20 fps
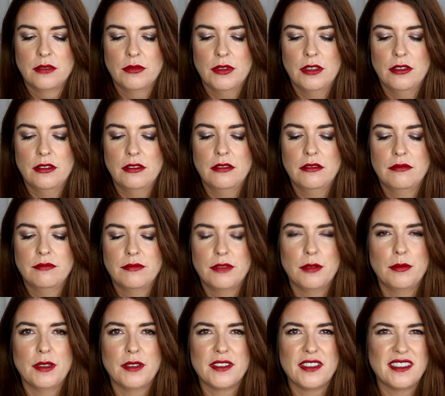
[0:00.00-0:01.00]
well,
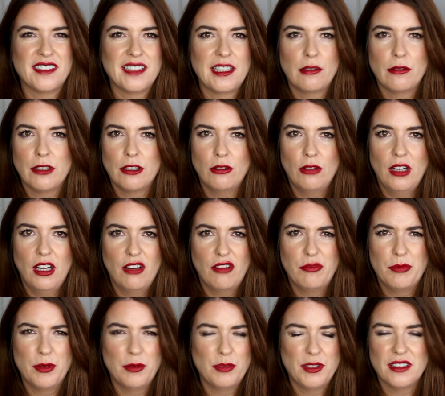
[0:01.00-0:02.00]
probably I was going to say we all
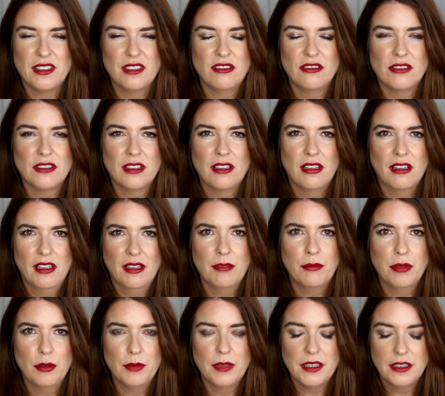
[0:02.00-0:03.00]
love, but we don't. I
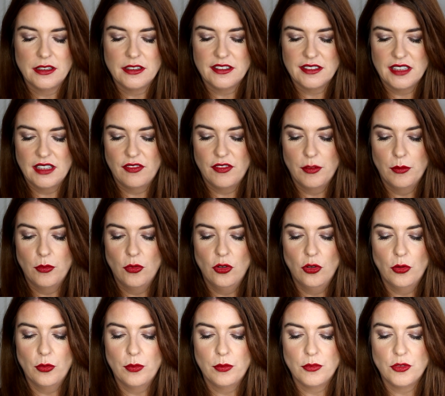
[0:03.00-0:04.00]
probably just love them
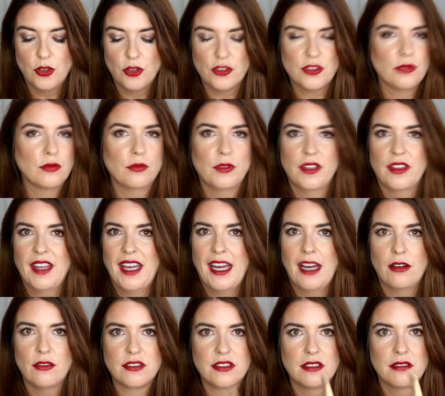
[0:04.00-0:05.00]
more, not
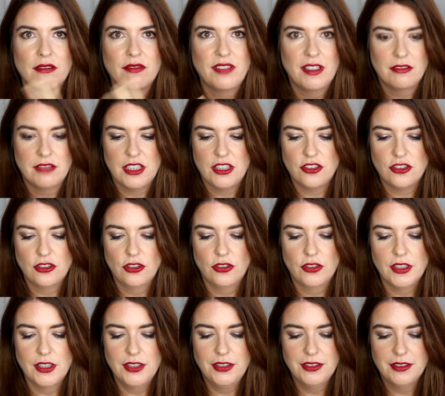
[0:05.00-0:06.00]
without foundation
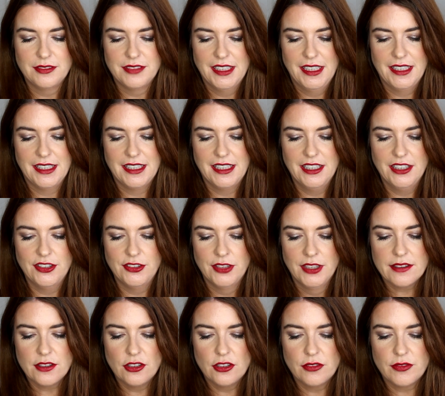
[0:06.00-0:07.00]
on there, telling you.
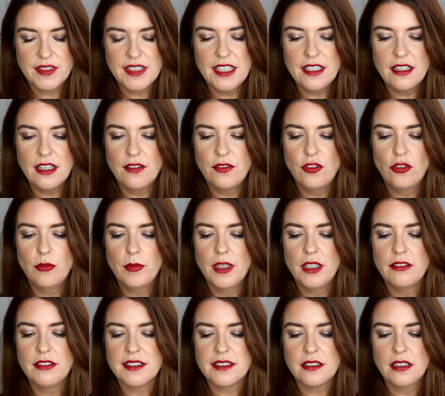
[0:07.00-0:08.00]
It's got a skincare
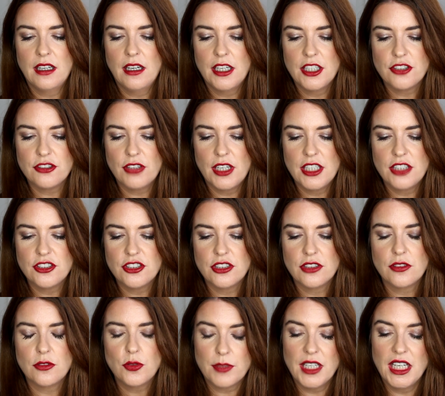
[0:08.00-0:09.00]
formula, it's
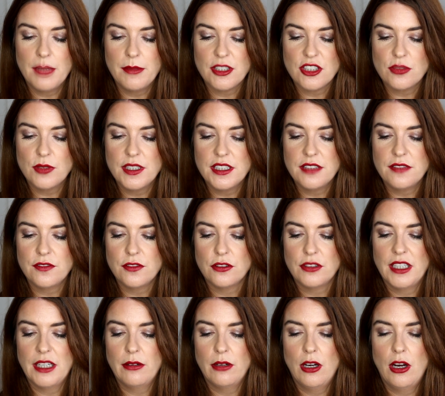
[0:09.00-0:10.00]
hydration, claiming
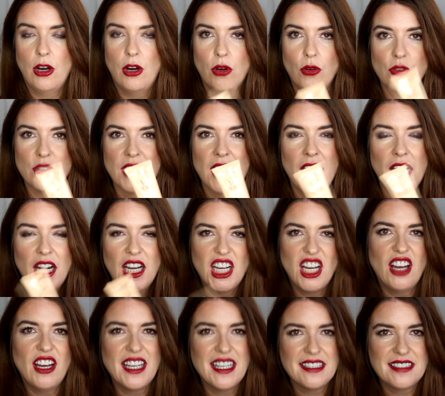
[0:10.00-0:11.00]
24-hour hold,
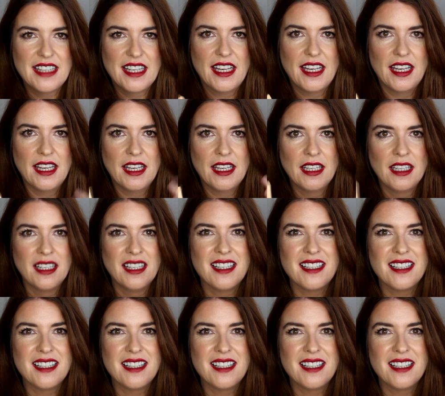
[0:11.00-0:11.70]
light as air,